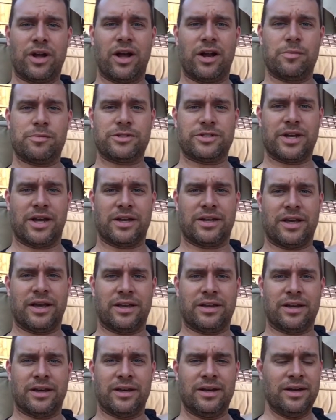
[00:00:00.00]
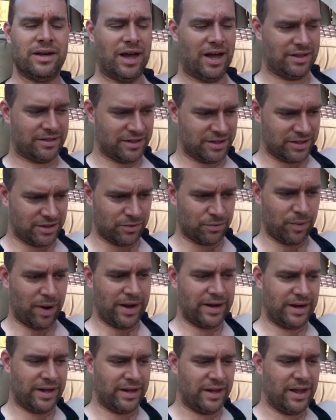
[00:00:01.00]
100%, Kika. I think you're
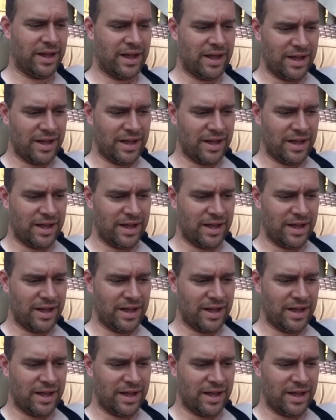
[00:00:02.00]
right.